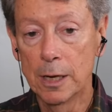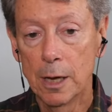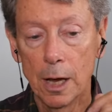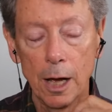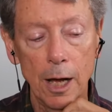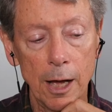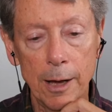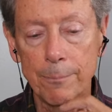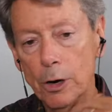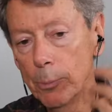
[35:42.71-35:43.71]

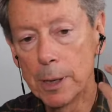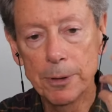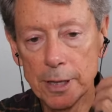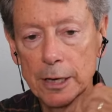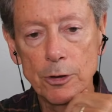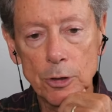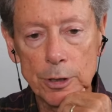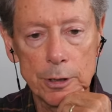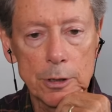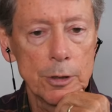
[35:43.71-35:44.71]
You know, maybe then you
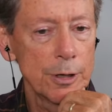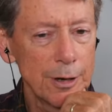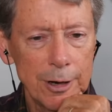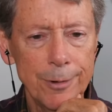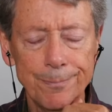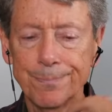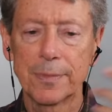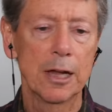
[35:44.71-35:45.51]
look and go, you know,